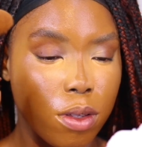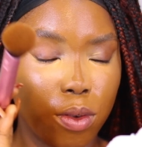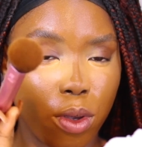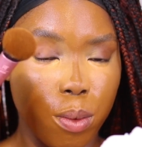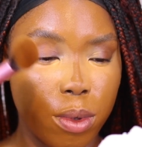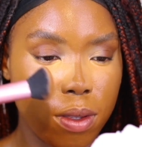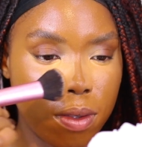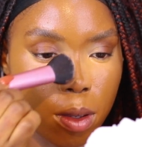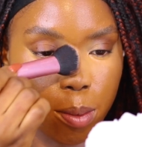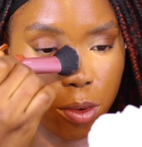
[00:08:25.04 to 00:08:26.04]
going to go in with this
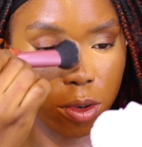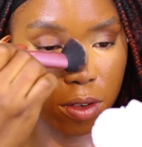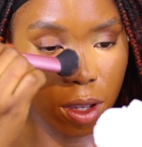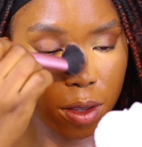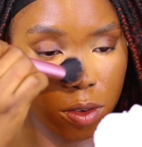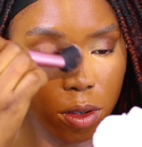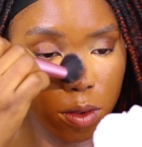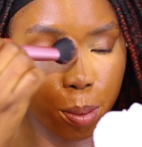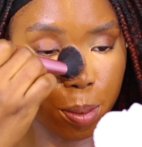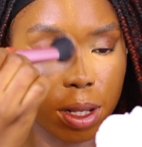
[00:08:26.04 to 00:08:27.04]
same brush and
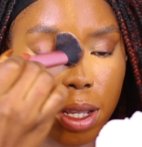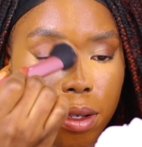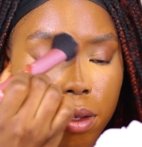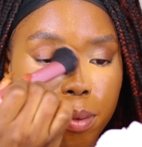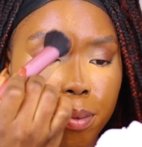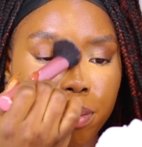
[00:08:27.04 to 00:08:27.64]
just blend